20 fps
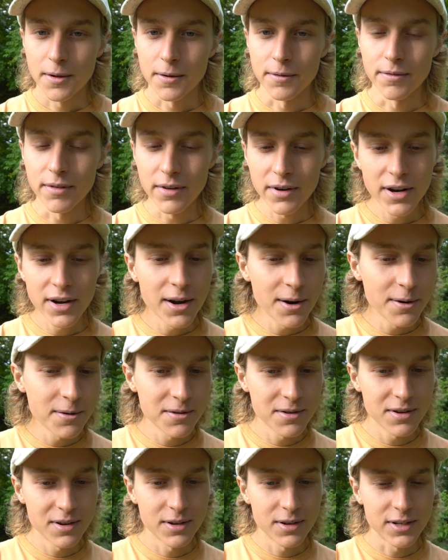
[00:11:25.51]
Virgo
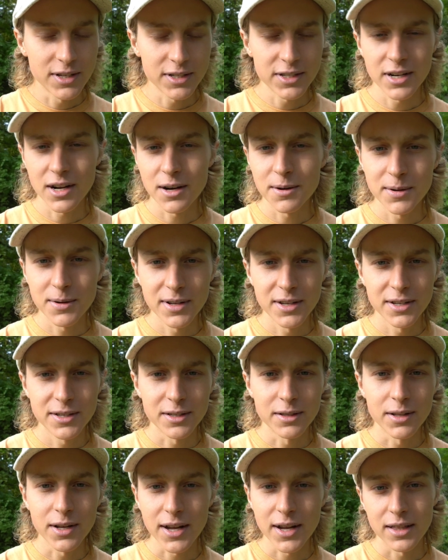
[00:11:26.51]
doesn't
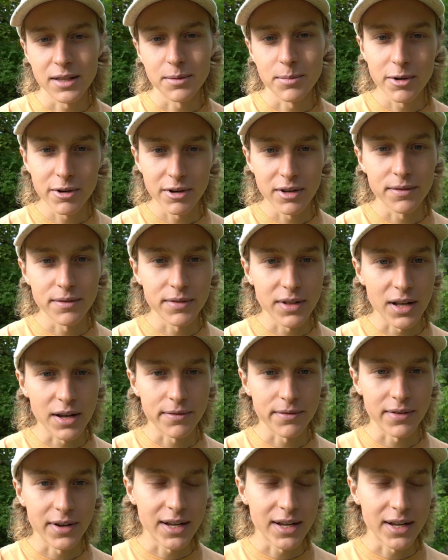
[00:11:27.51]
always look at the beauty of life.